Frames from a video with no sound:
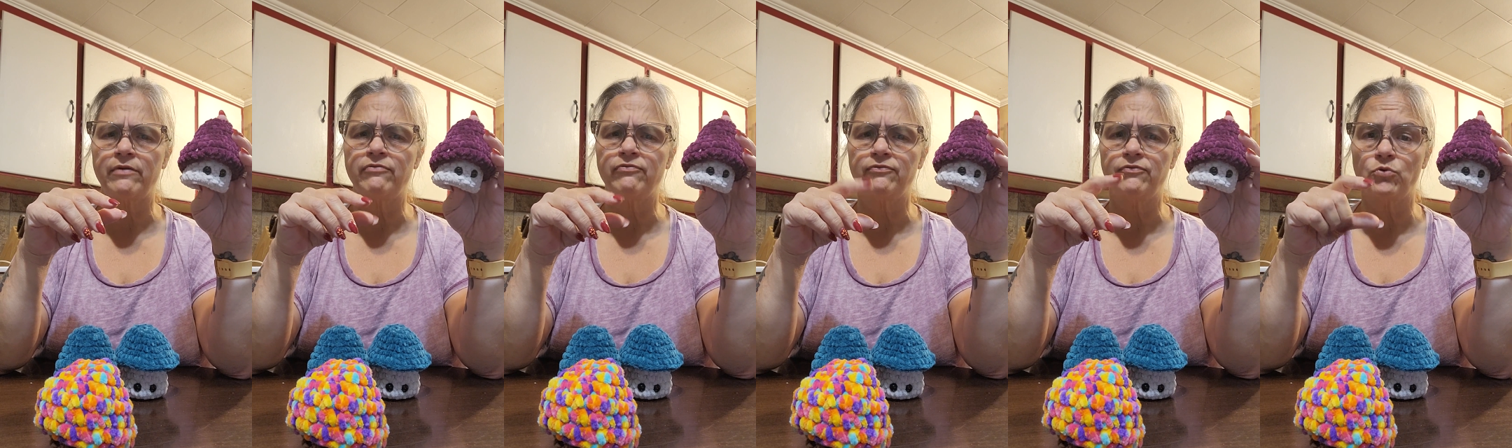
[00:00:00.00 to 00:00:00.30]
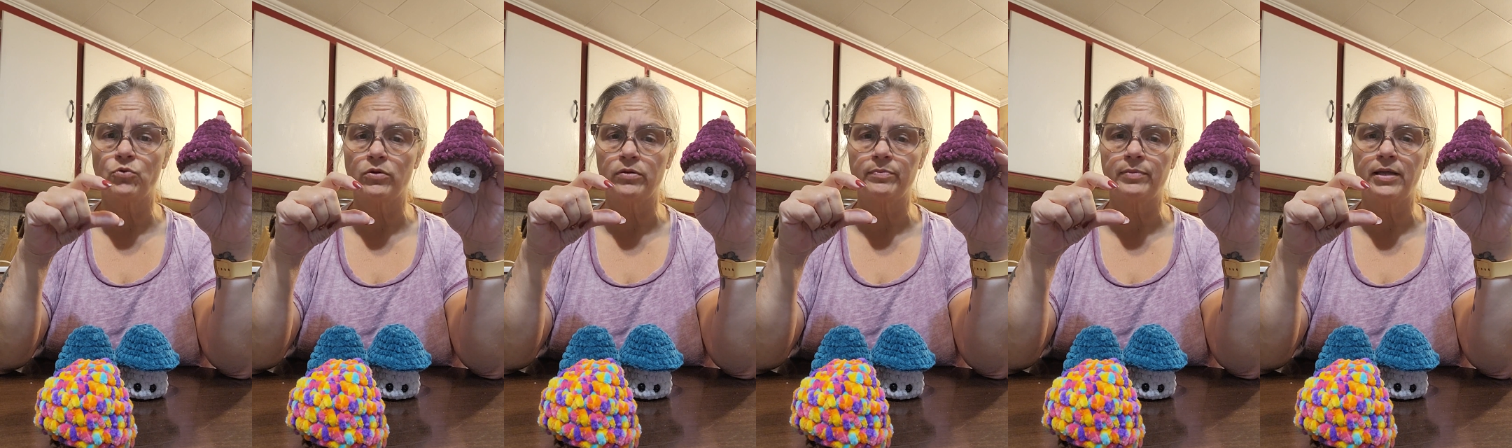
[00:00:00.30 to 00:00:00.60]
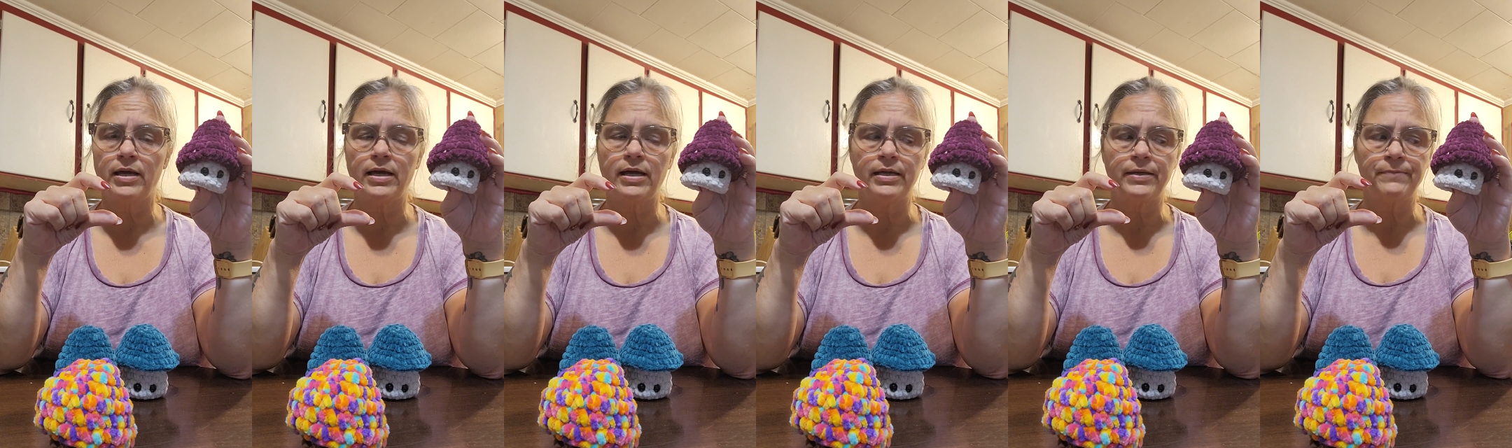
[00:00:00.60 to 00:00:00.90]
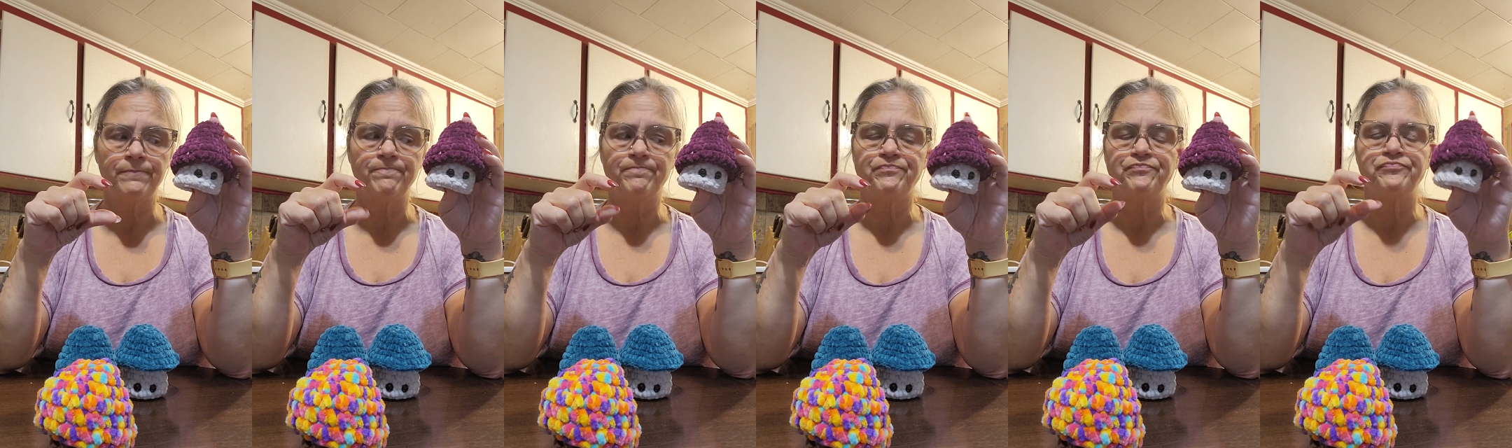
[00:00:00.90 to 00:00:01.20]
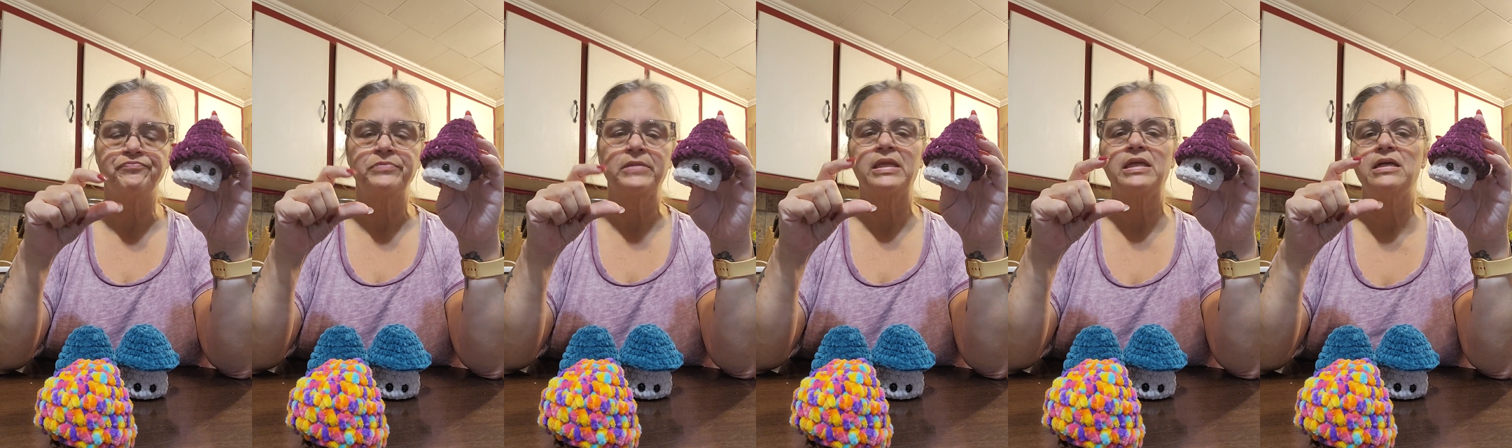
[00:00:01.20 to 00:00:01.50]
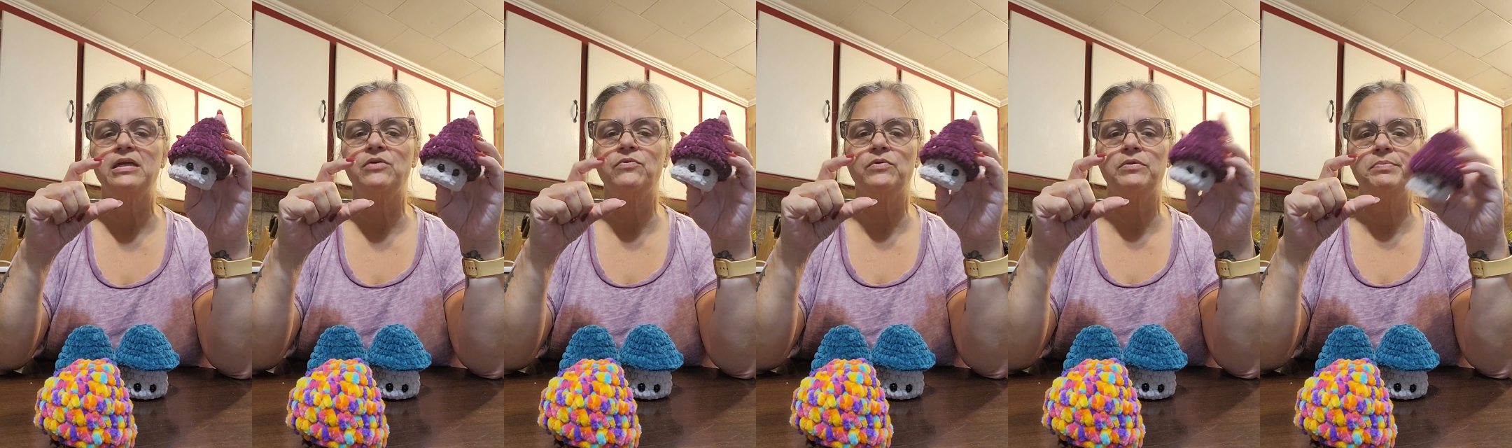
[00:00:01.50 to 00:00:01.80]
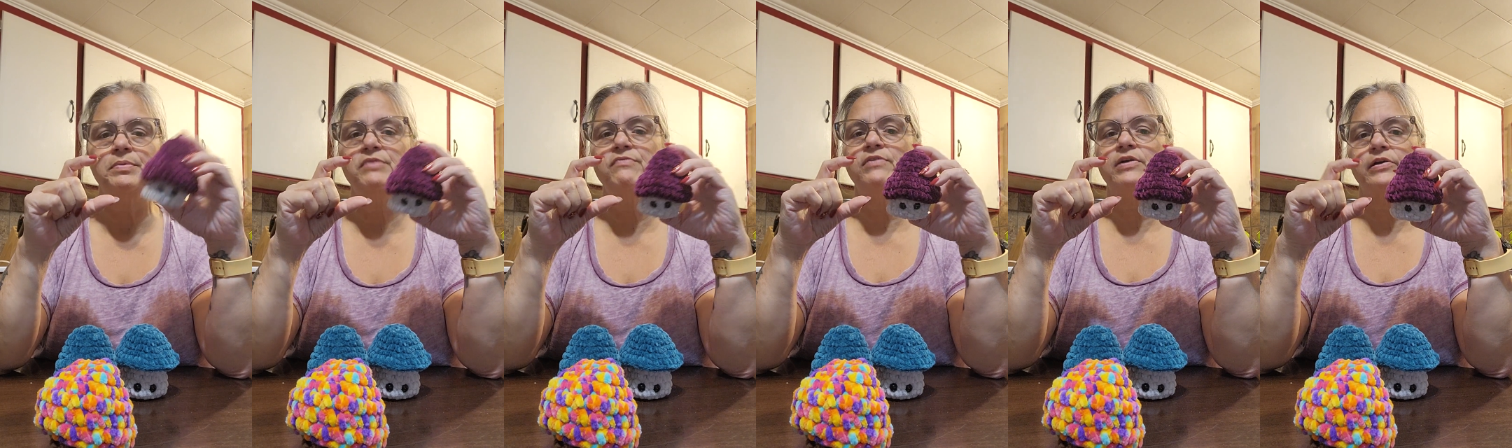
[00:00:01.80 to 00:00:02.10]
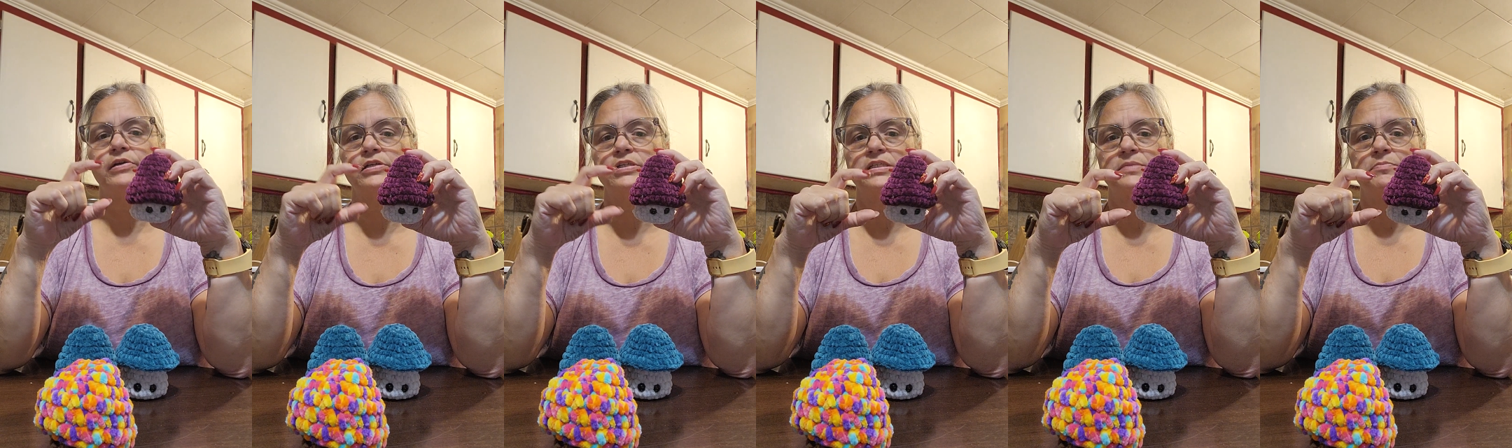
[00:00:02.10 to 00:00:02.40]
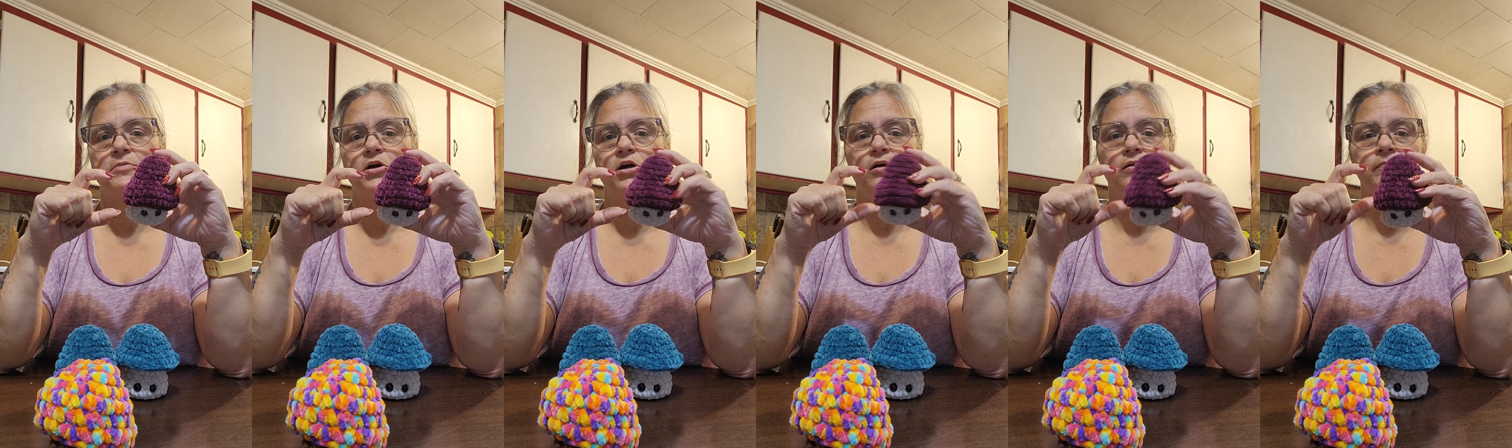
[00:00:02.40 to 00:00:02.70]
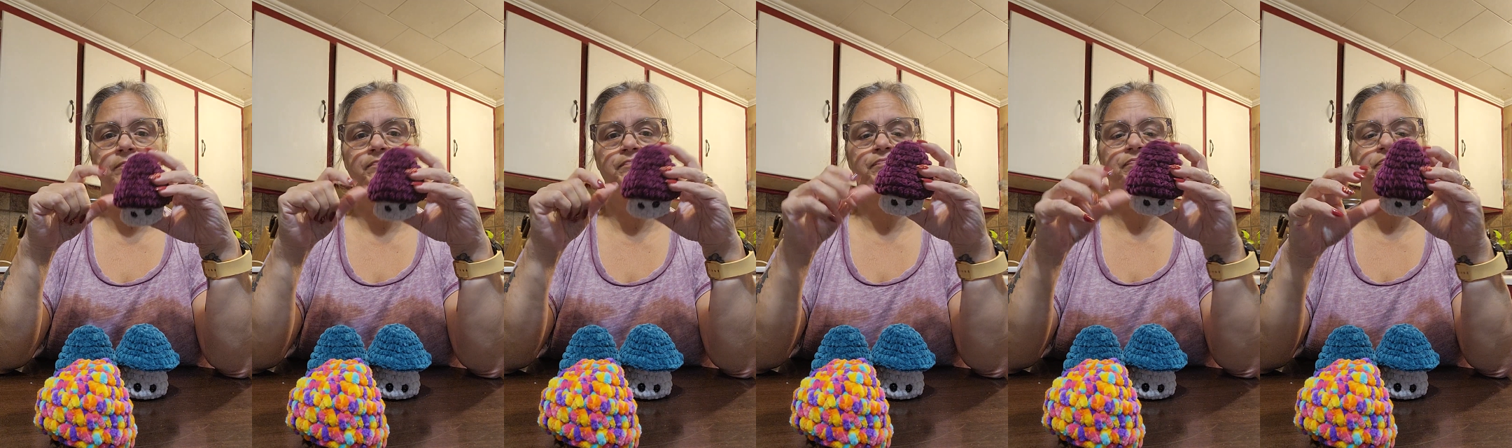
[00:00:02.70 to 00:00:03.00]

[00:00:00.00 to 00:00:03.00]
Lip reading: 4-ply, it would be very small.